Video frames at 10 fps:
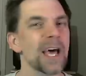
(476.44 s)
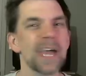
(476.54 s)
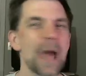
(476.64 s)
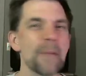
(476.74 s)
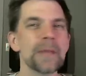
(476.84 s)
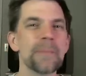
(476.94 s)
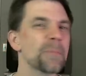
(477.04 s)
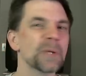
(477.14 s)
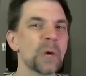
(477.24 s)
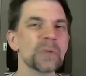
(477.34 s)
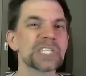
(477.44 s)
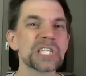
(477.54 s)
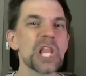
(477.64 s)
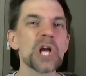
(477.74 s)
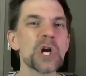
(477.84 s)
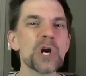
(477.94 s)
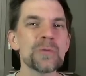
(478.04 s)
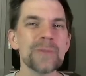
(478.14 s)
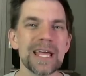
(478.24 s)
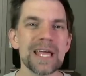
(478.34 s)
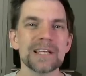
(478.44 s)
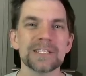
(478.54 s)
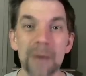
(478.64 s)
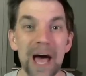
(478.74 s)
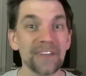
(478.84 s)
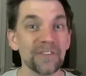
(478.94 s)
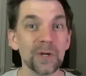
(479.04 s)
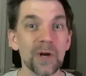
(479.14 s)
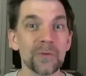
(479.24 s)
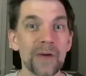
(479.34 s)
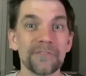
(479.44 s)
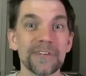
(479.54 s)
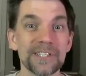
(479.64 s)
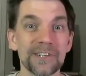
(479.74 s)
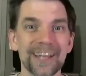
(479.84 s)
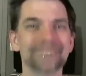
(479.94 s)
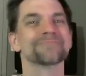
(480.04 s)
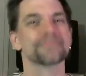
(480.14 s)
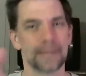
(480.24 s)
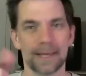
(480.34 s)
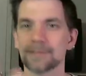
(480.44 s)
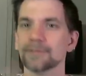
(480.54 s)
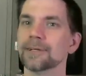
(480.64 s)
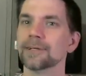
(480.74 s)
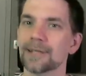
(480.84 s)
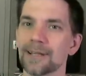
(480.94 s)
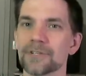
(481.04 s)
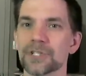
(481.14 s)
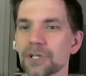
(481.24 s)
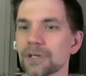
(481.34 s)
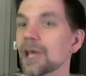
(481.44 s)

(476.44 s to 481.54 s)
Not many people know what Slurm is, but if you know the reference, you're like, that's a really clever shirt.